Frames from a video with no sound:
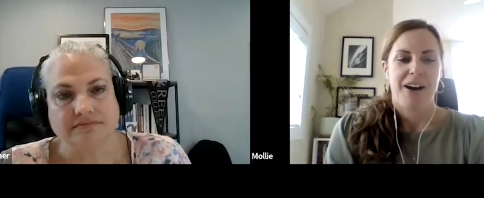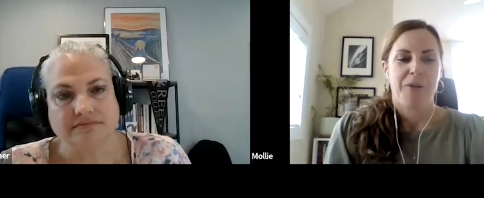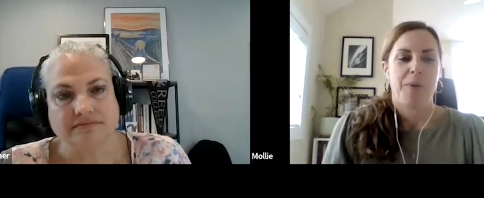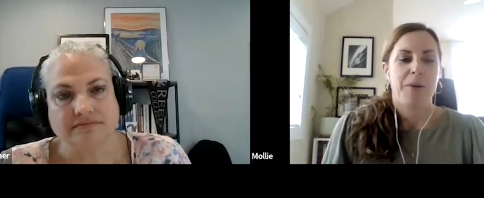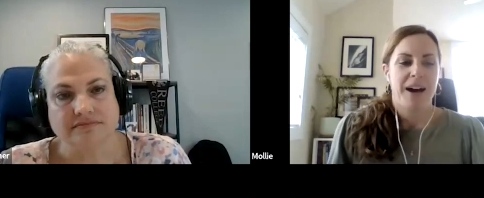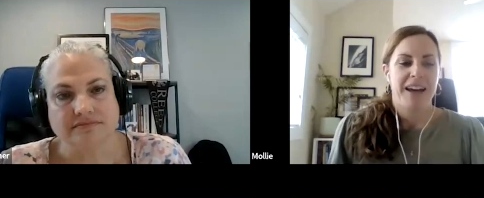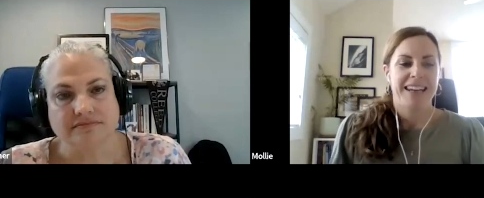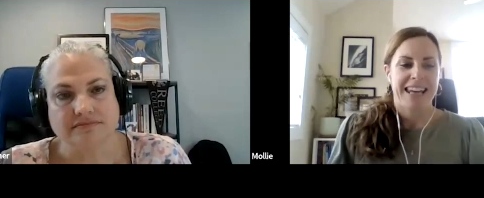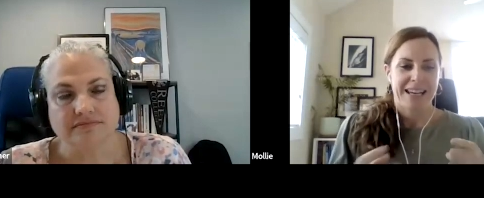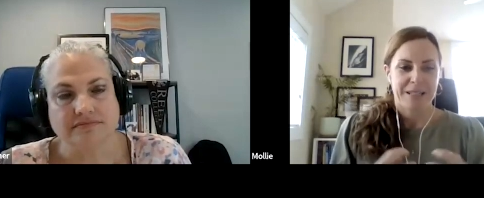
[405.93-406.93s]
Speaker 1: we want
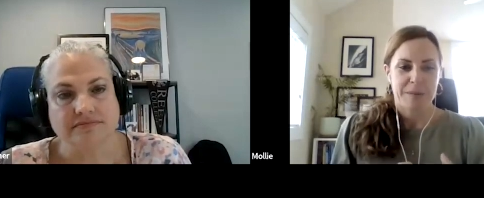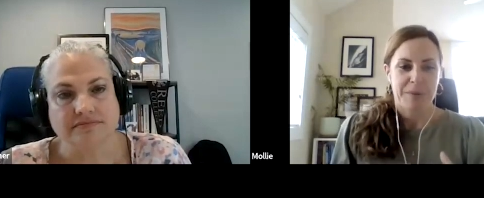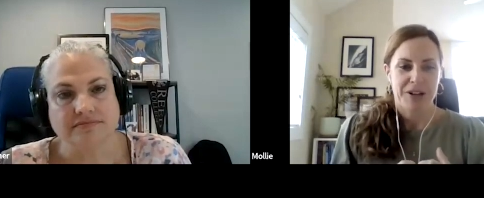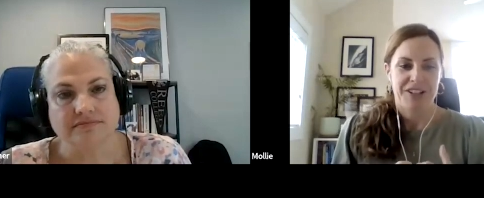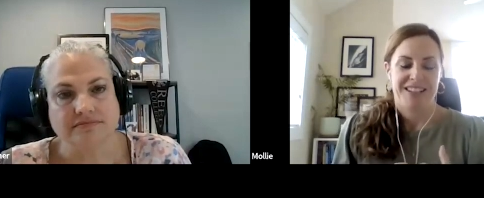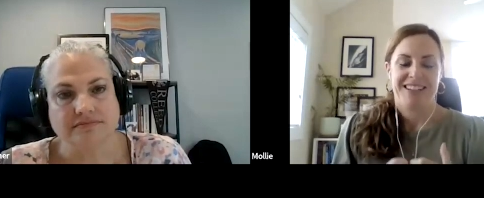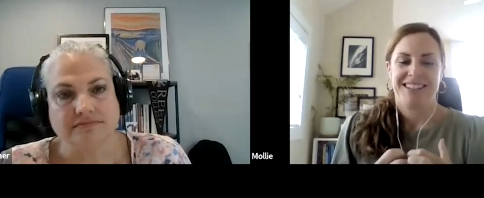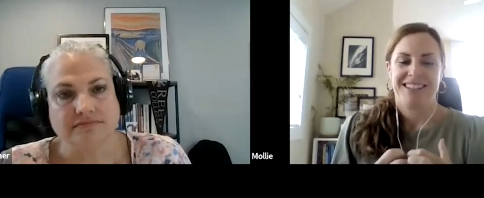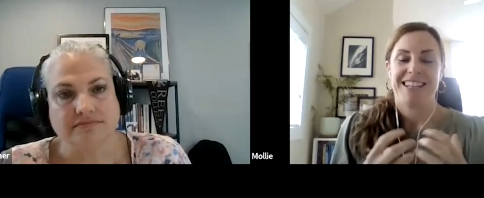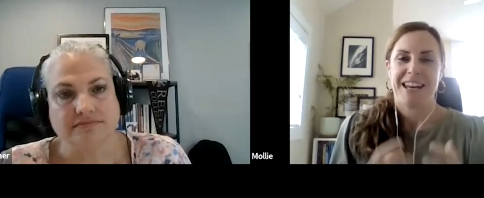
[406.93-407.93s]
an expert
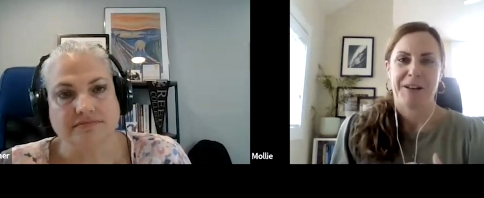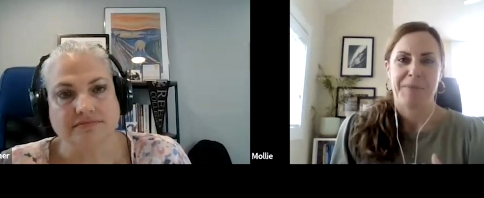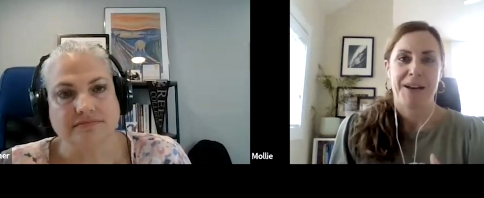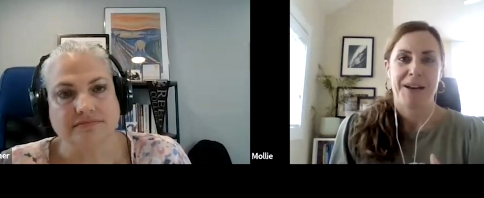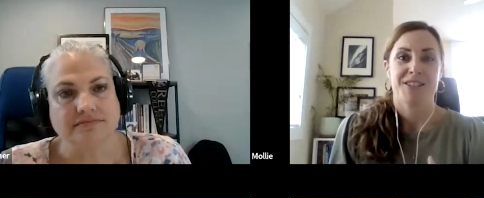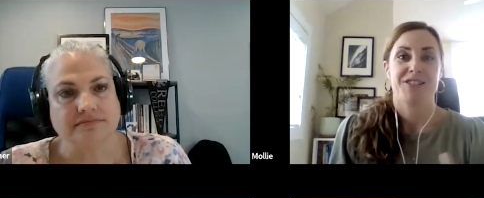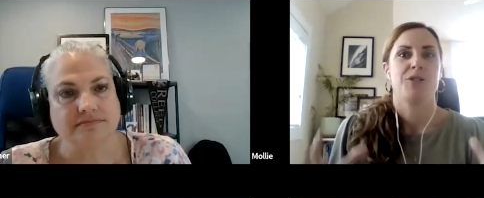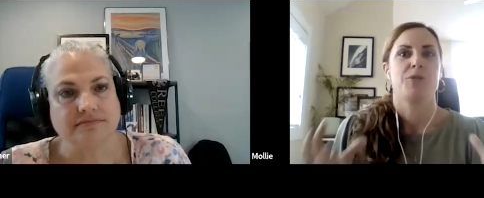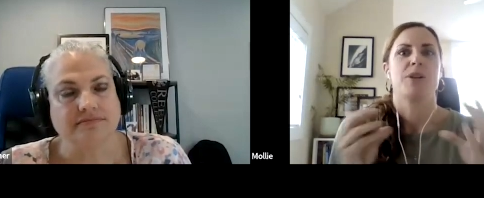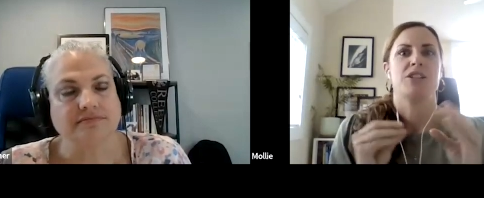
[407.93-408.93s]
to help us
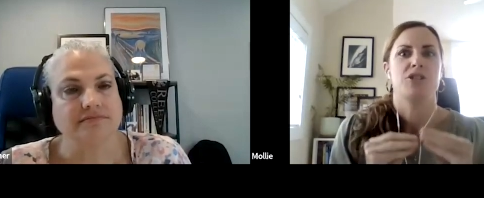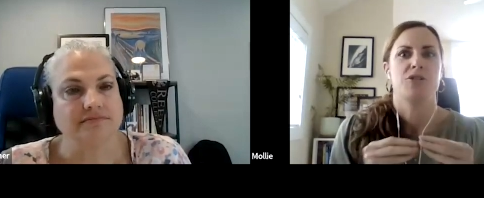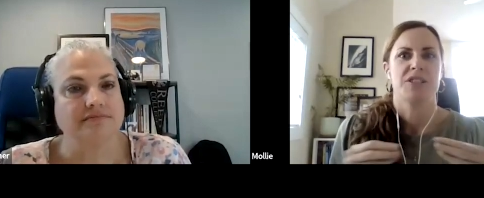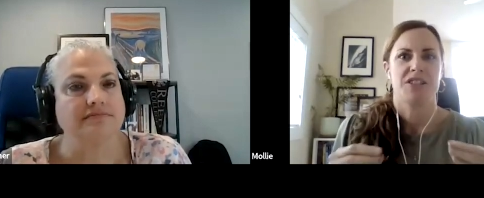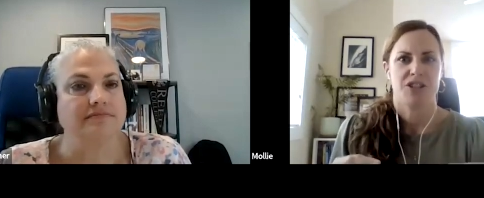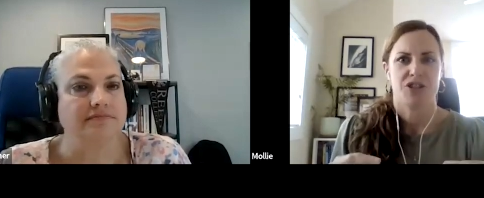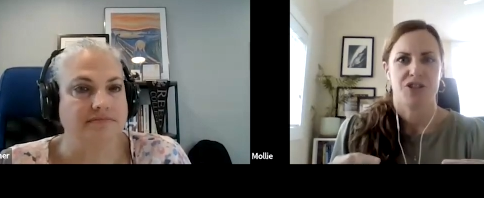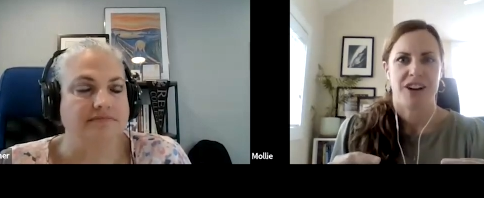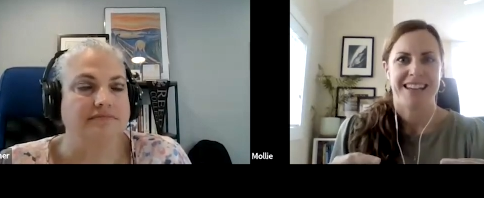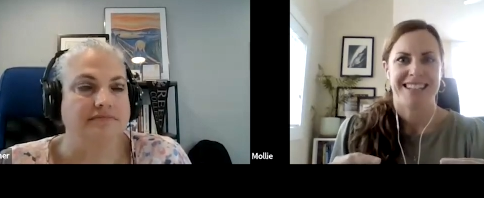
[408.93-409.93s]
to reduce the
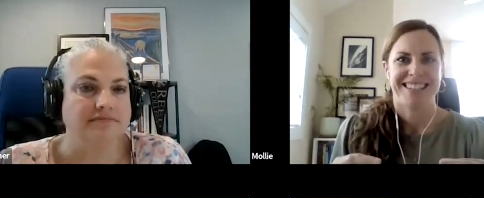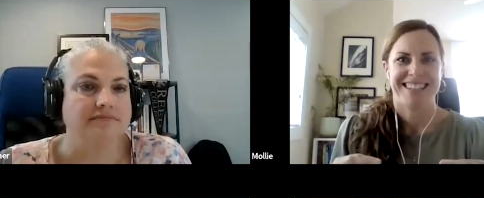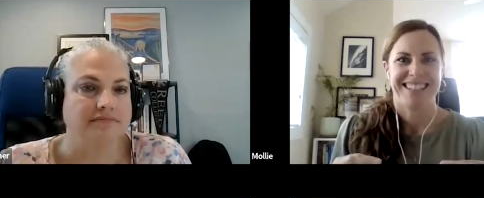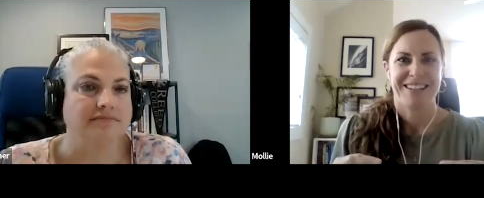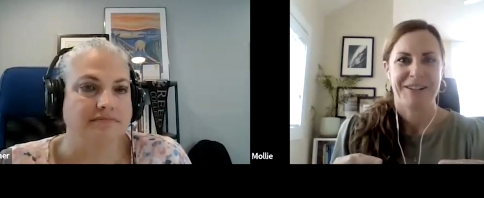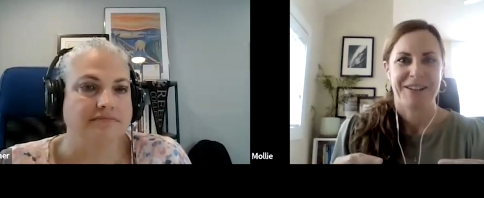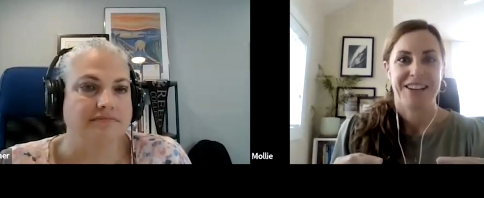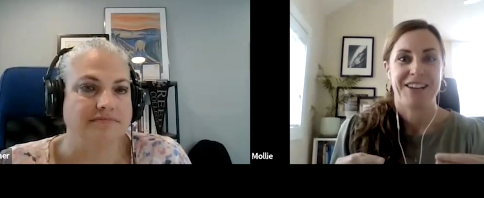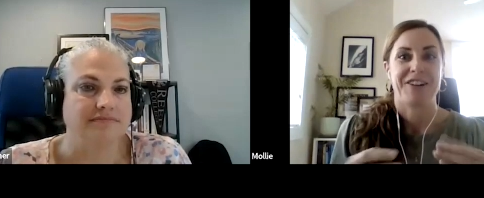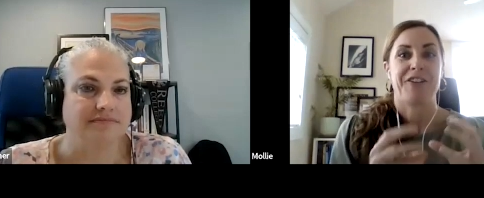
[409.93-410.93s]
stress
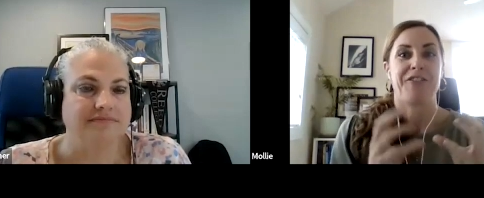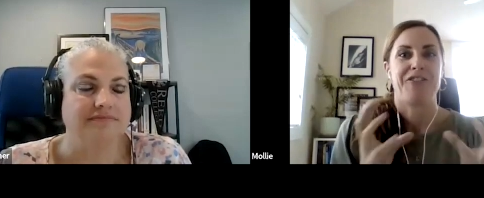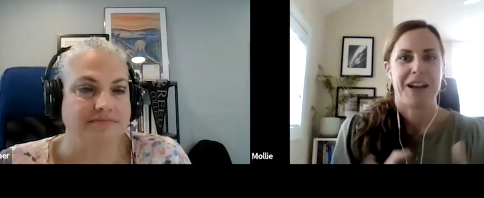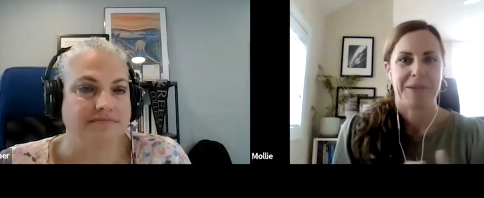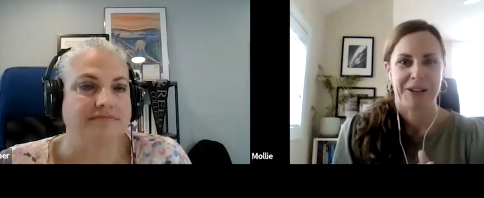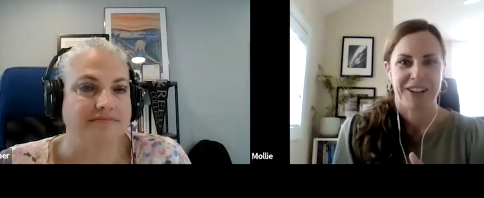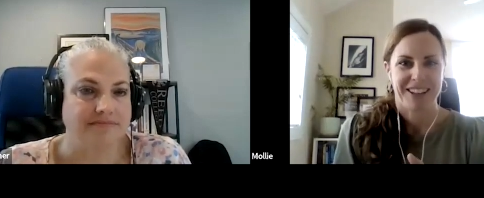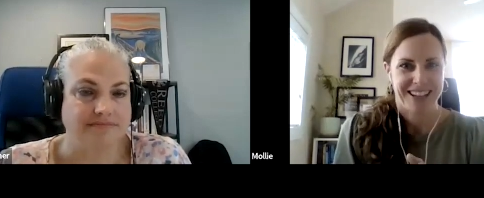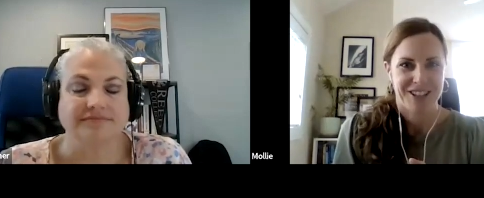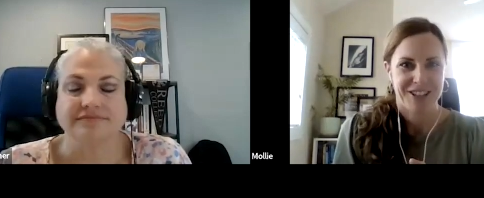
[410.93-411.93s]
in our family
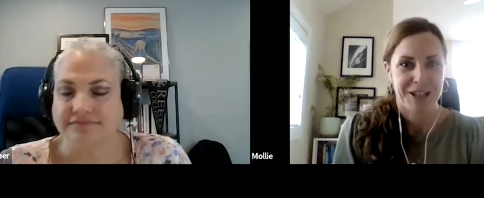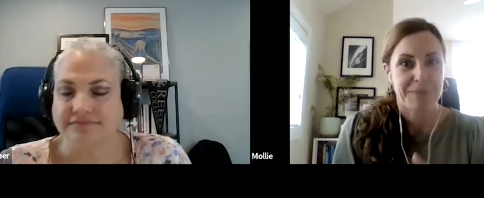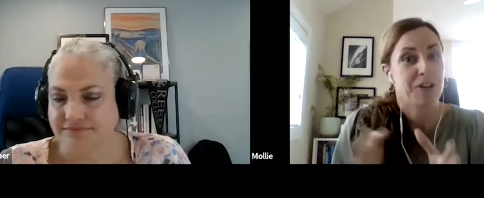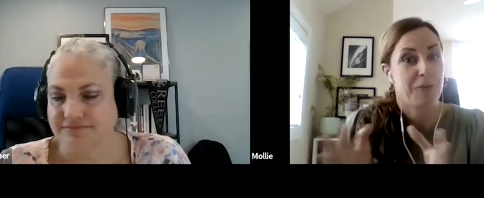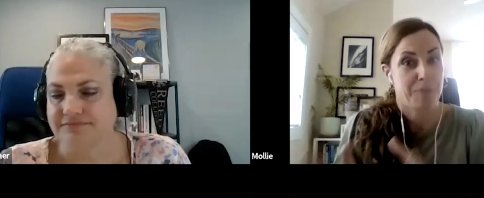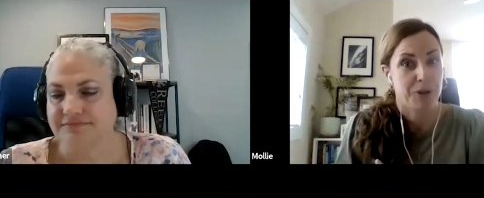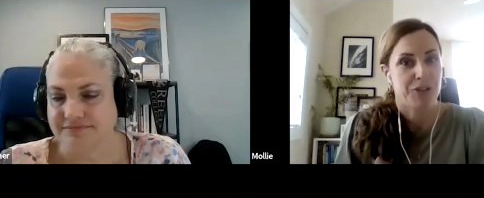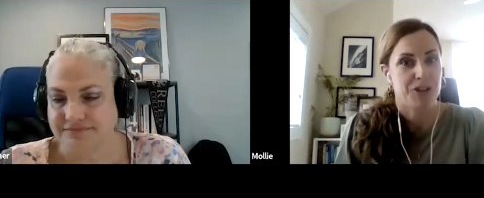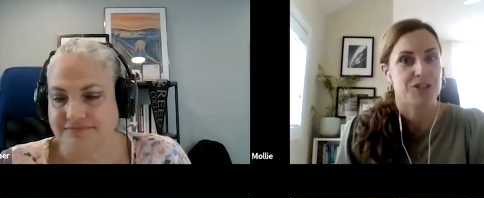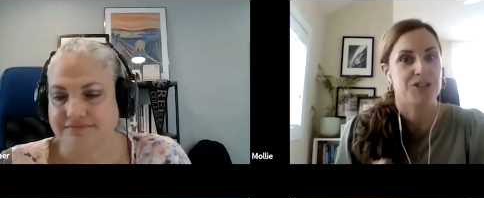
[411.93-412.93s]
relationship, mm-hmm. you know, mm-hmm.
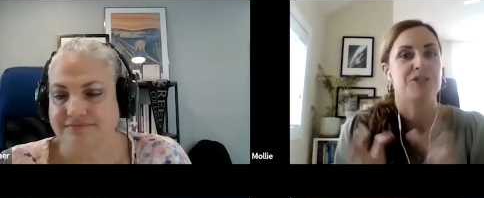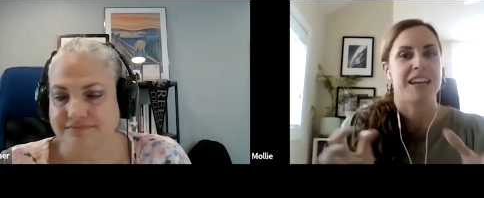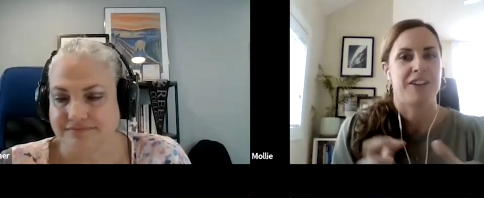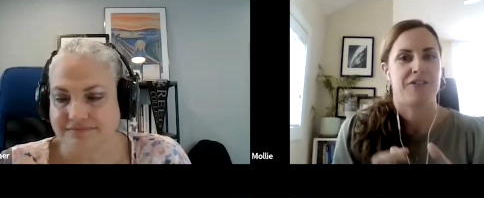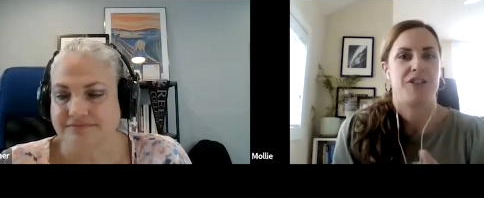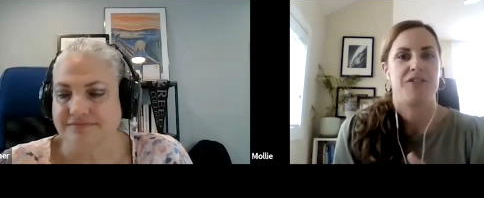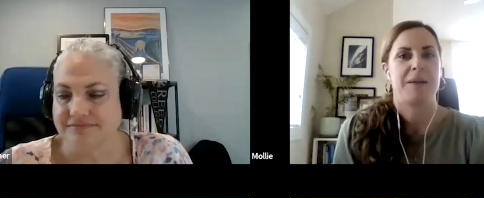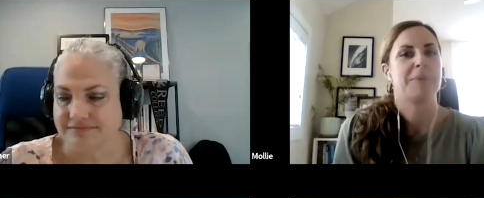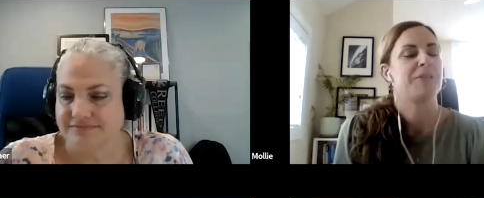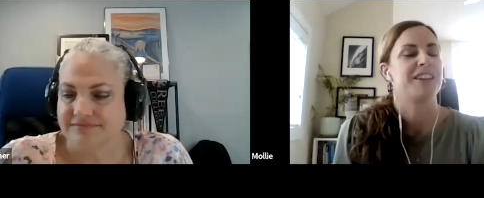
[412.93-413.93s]
both for the student and for the
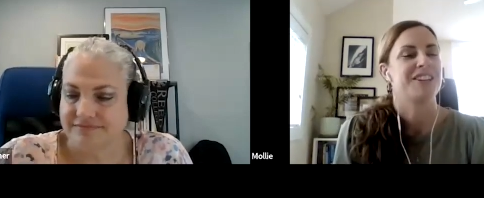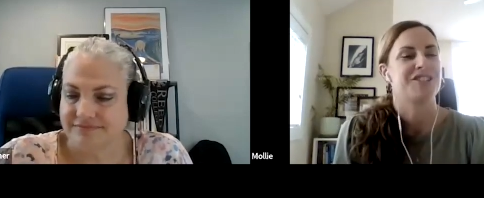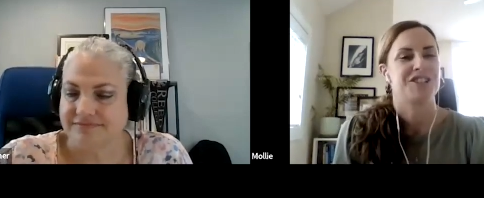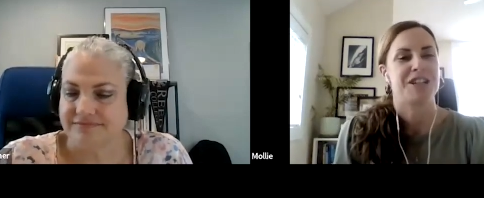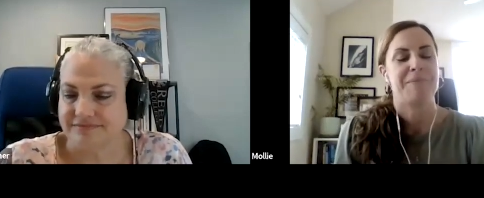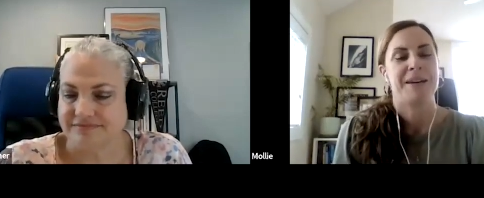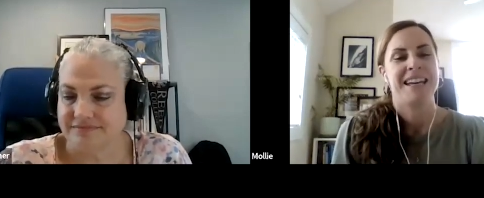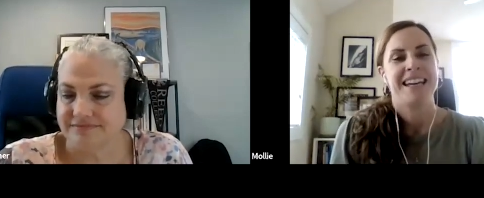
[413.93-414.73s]
family relationship.